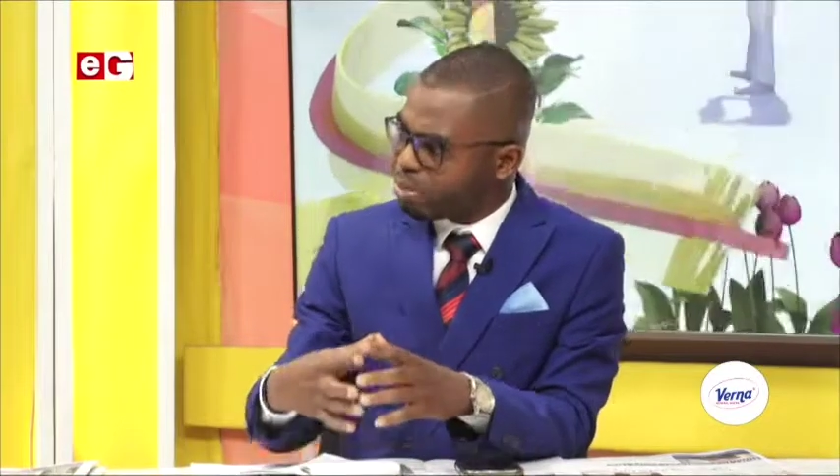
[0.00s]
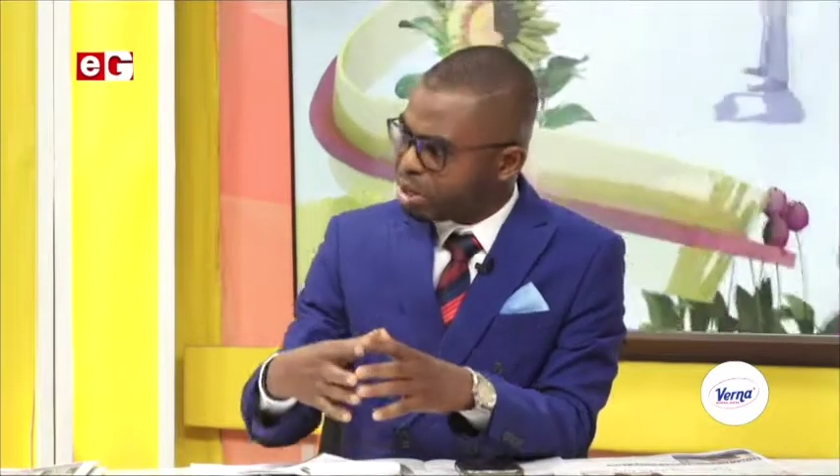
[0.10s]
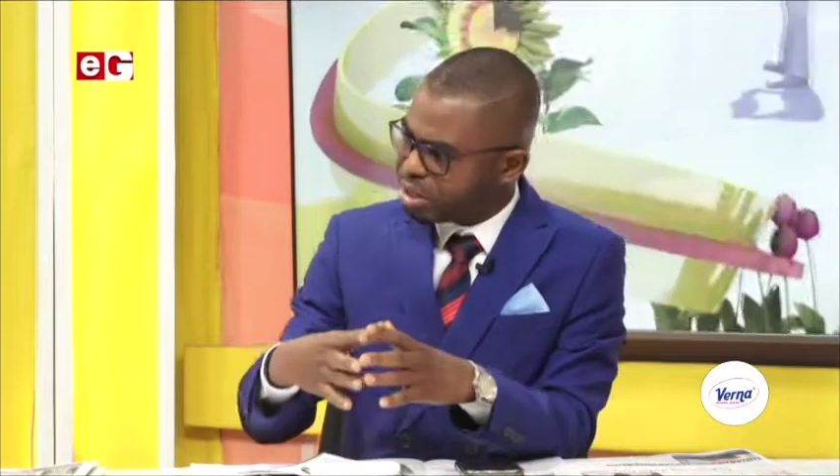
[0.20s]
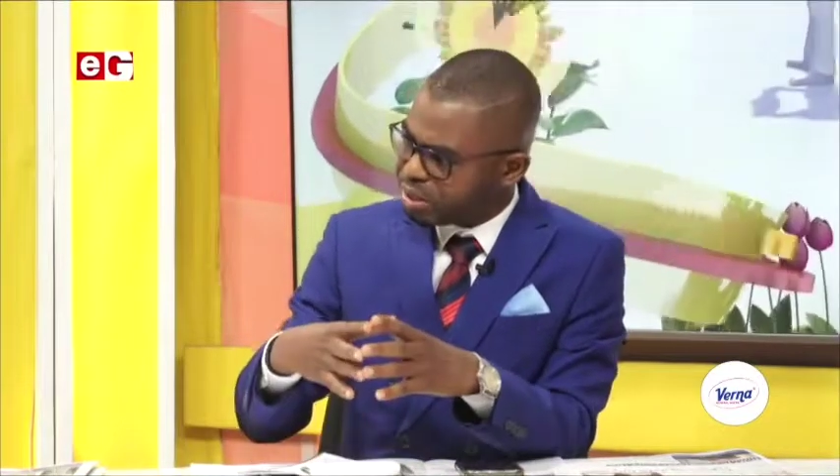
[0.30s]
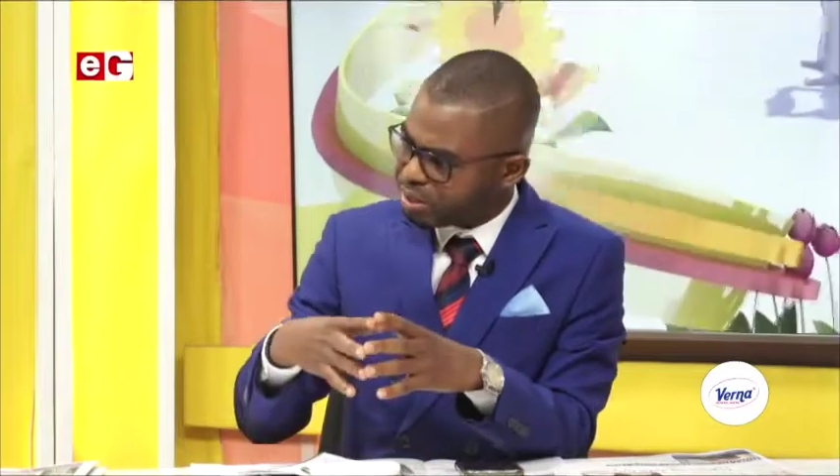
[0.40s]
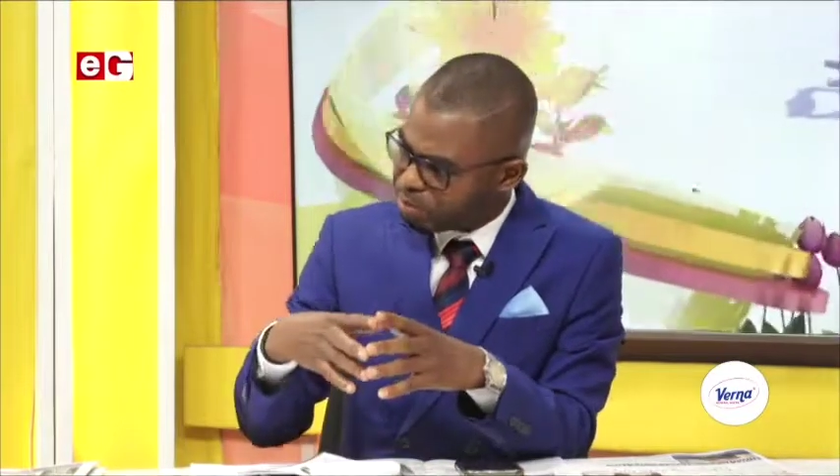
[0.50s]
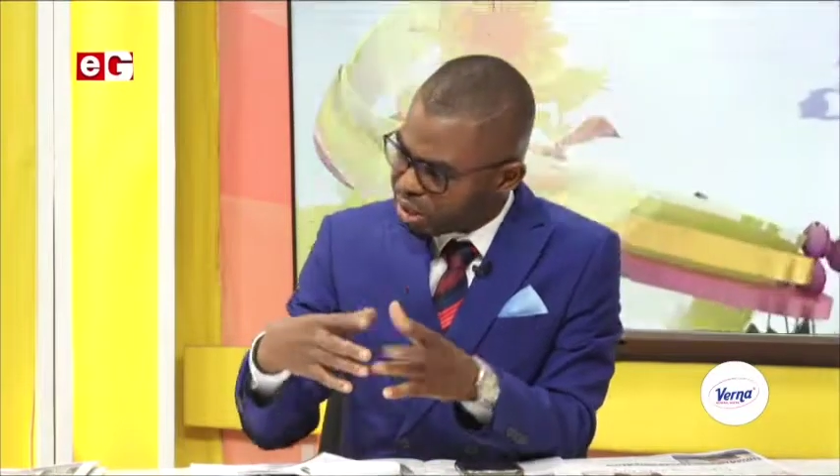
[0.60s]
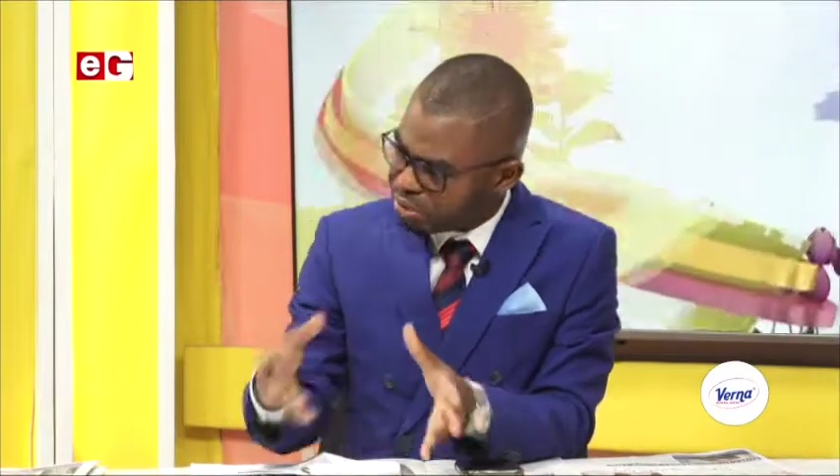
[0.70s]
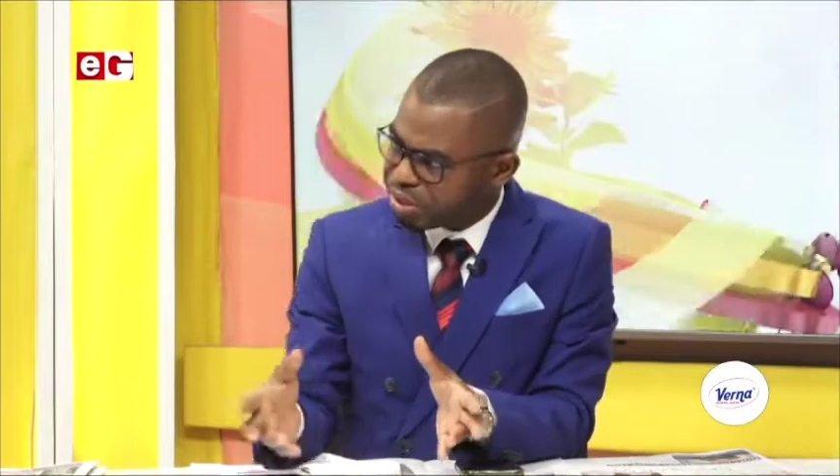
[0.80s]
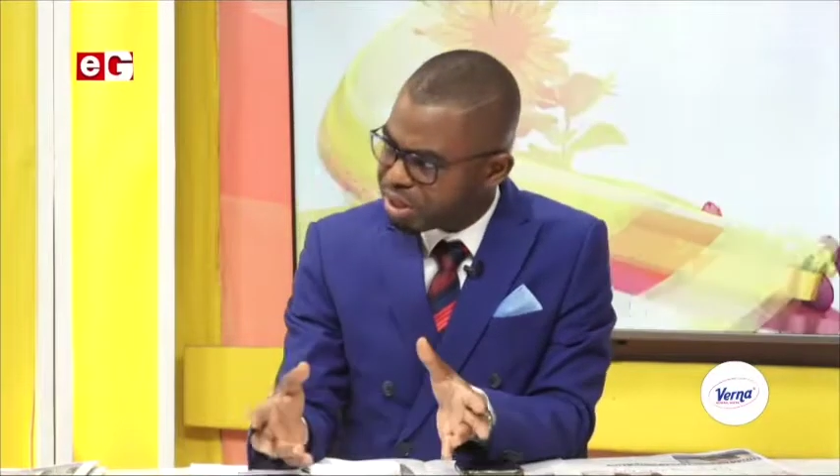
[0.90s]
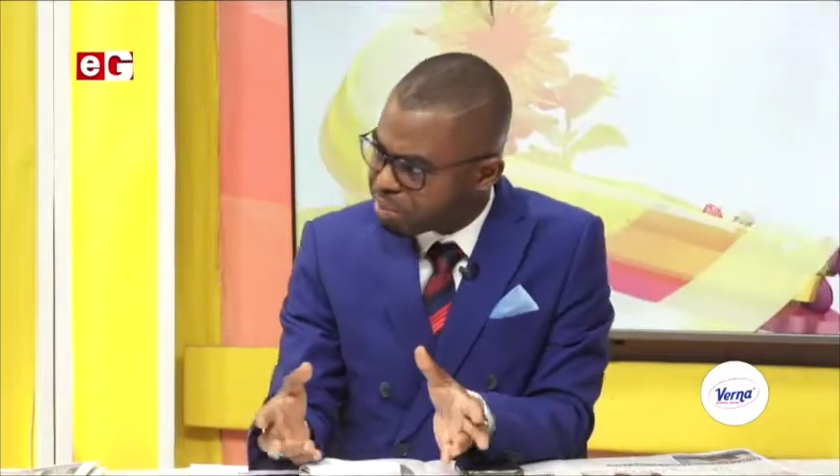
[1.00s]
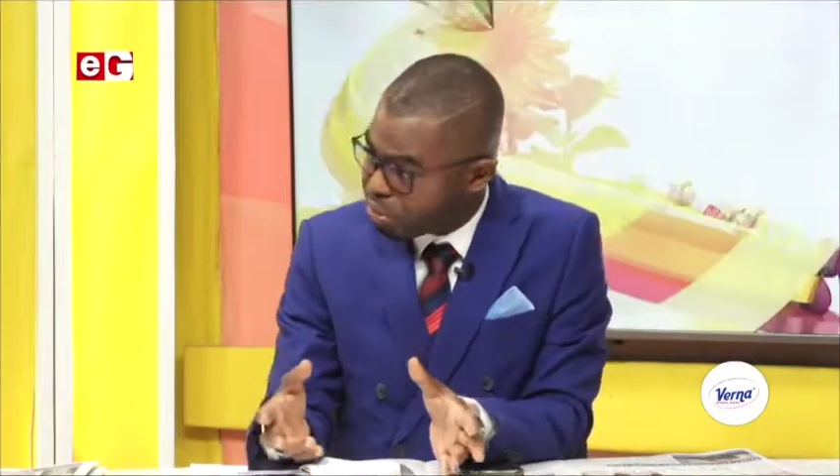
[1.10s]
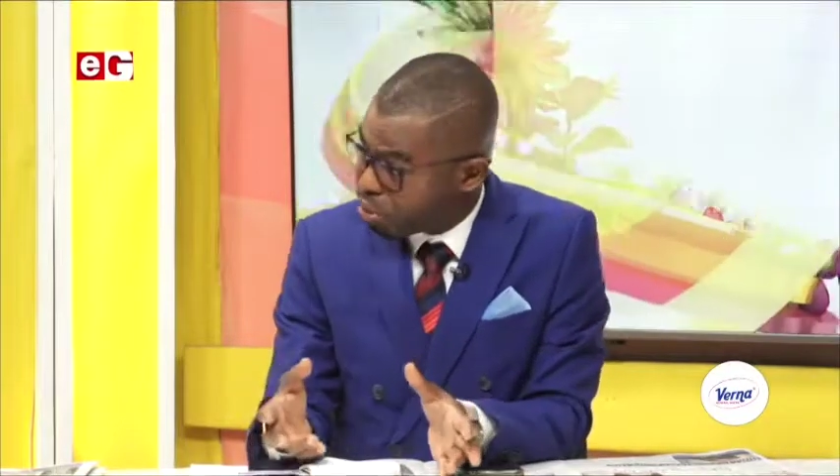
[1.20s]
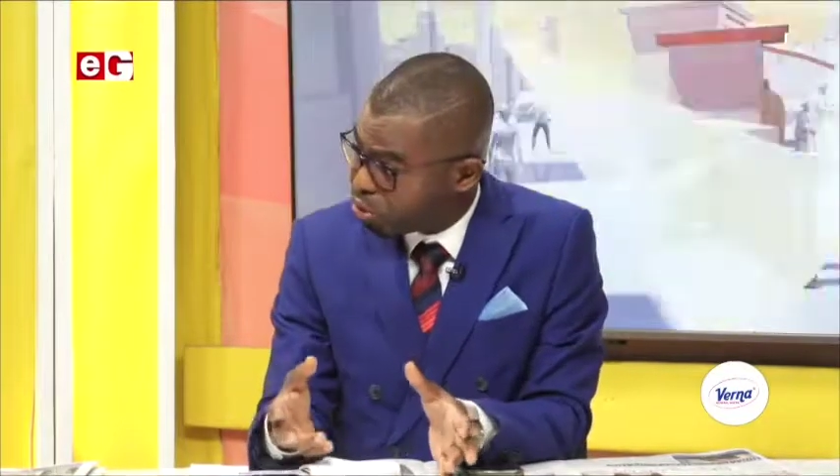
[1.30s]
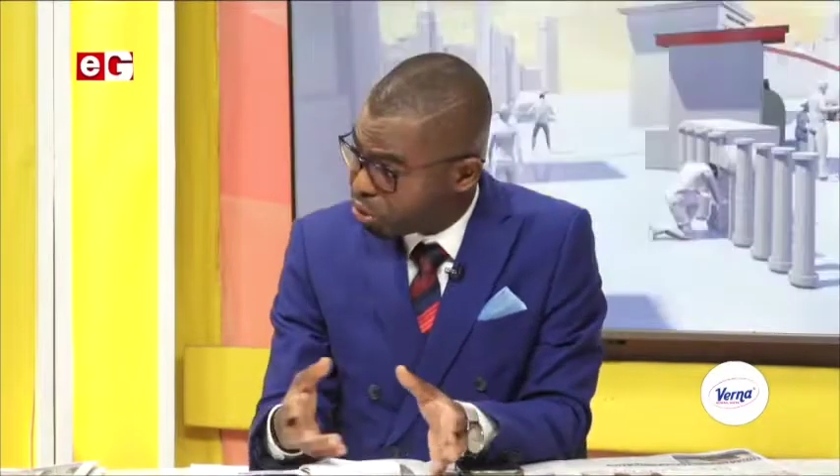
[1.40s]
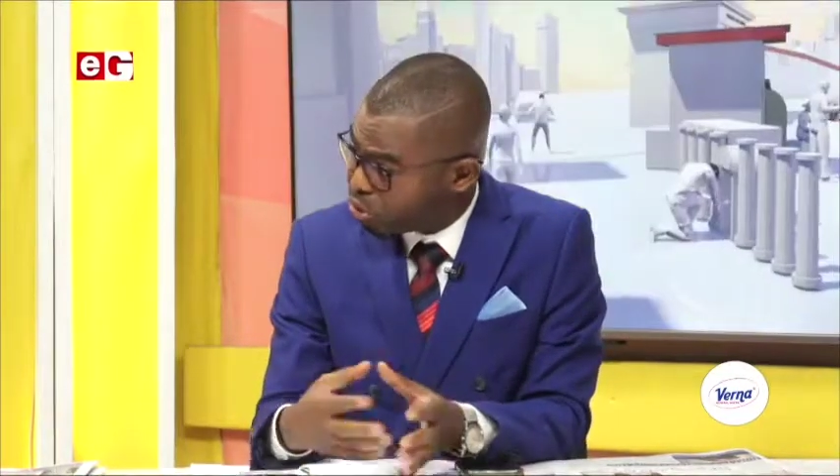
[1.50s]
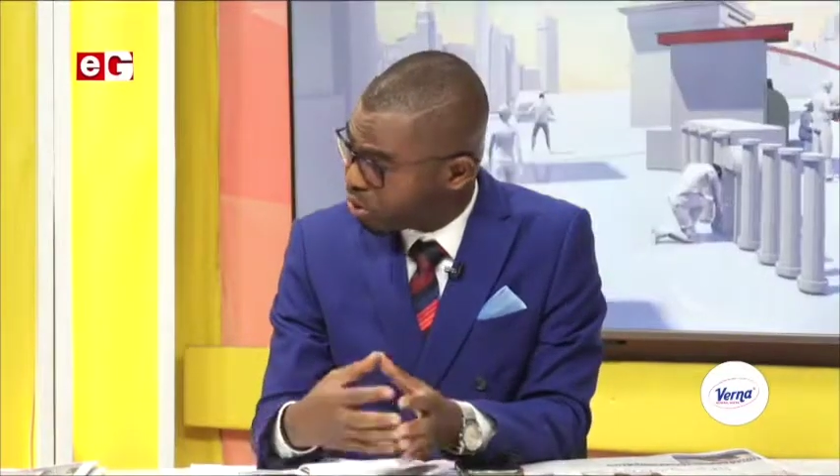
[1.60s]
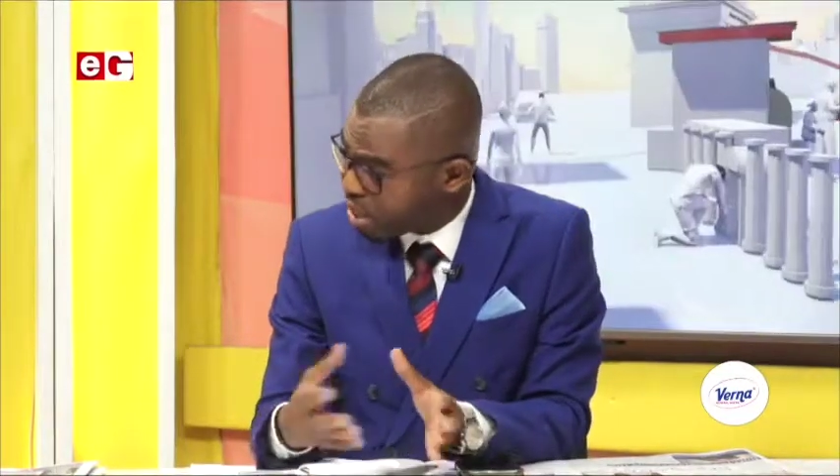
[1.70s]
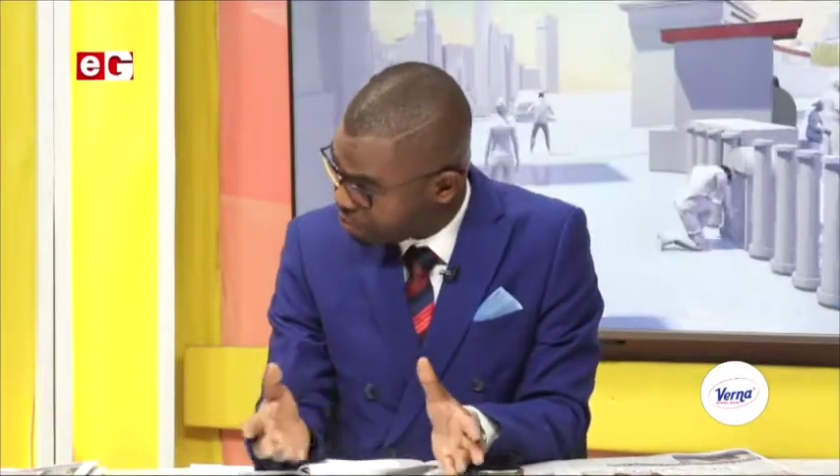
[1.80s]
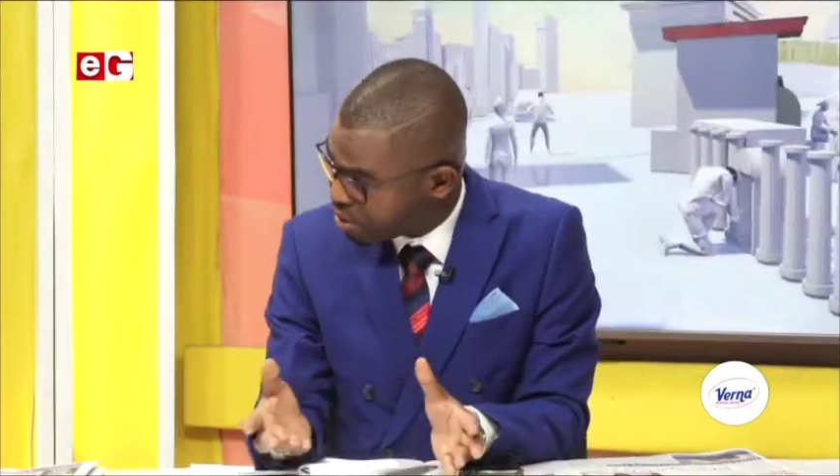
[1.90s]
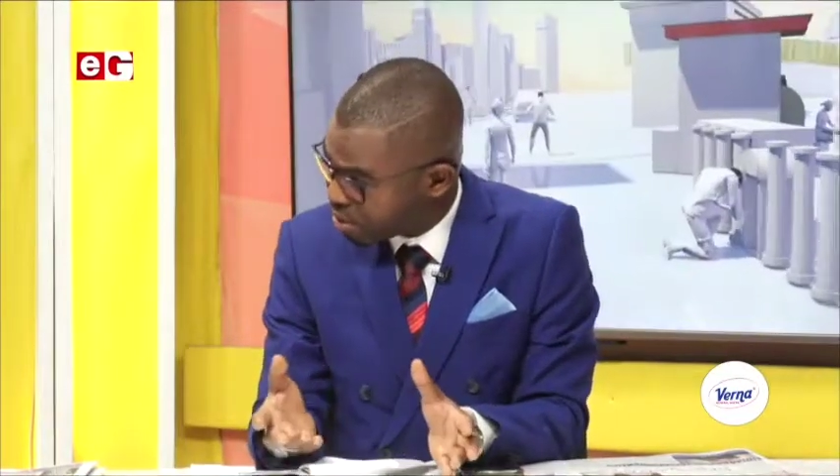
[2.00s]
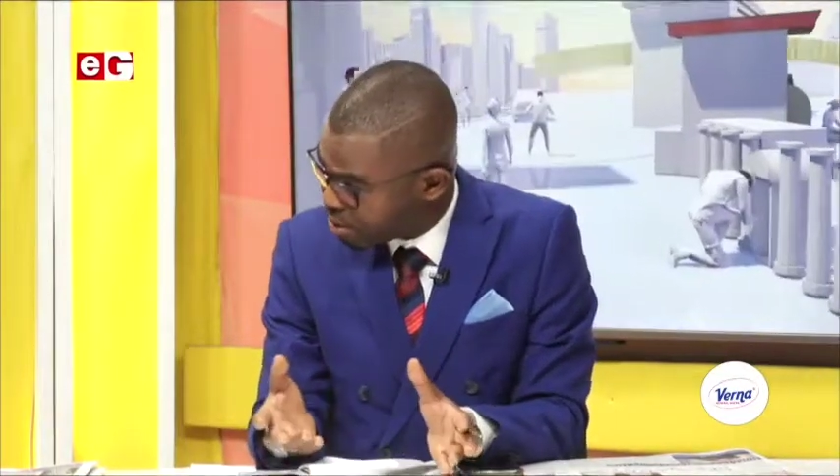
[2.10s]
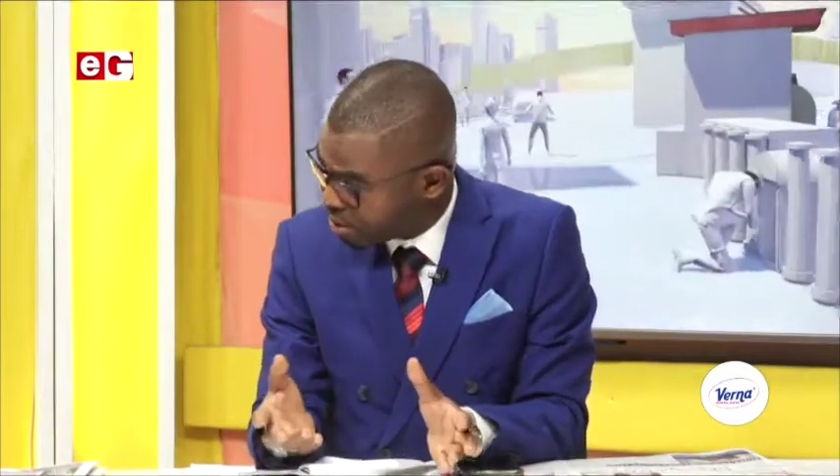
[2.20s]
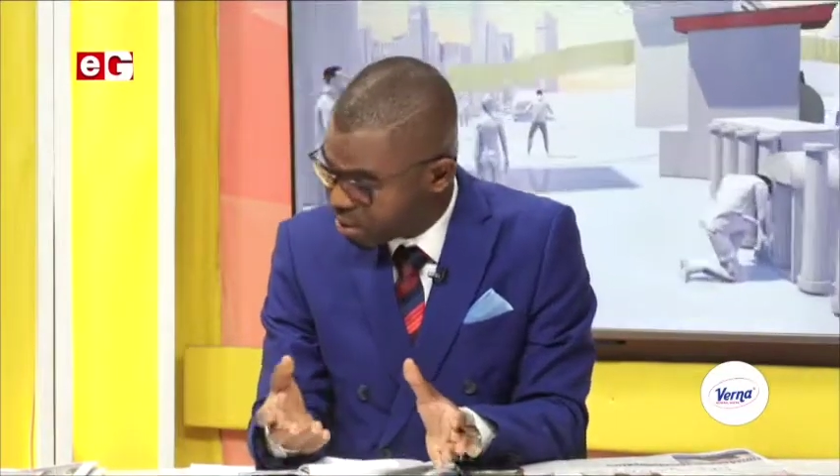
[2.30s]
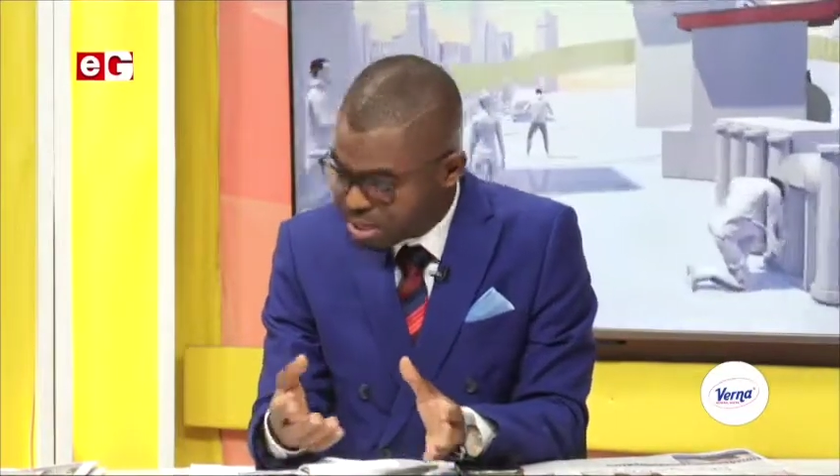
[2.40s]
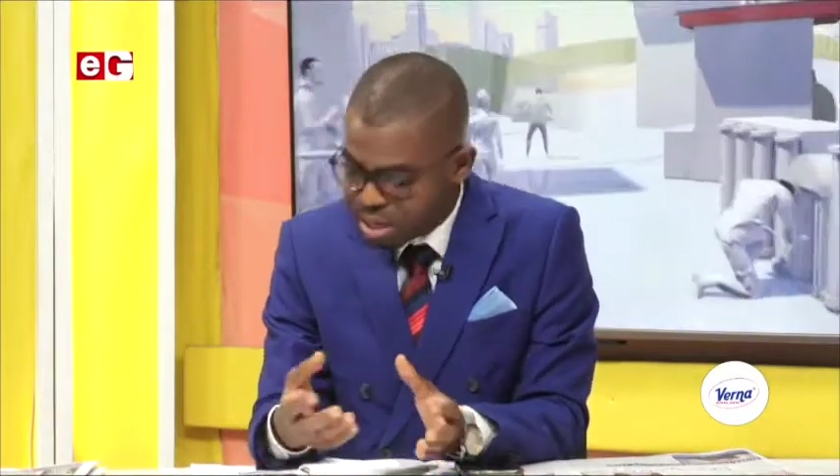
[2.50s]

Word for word: participatory approach to governance.